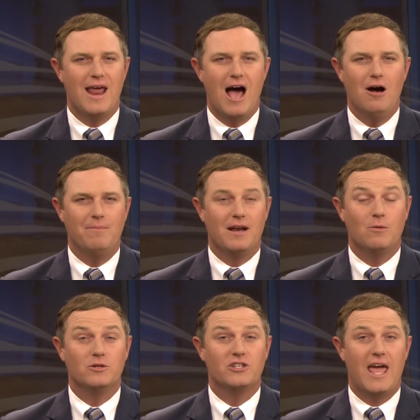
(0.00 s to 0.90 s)
now, but
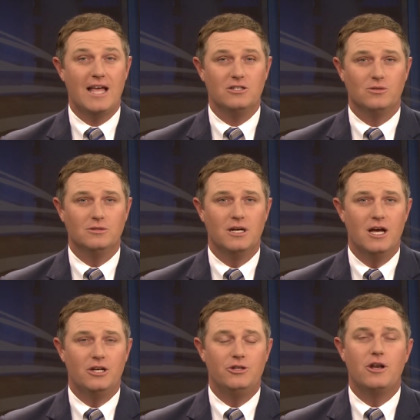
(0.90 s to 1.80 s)
it was canceled
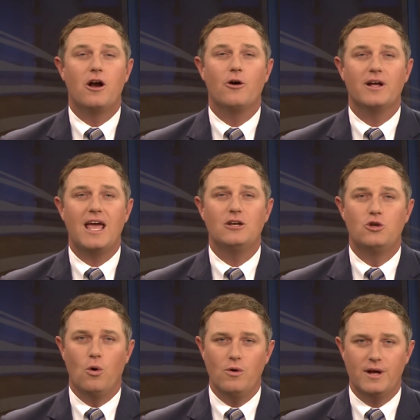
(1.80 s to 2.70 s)
due to Hurricane
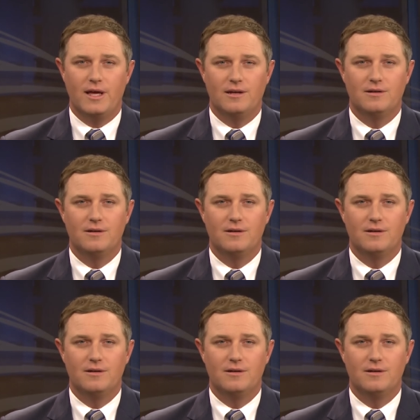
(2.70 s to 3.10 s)
Dorian.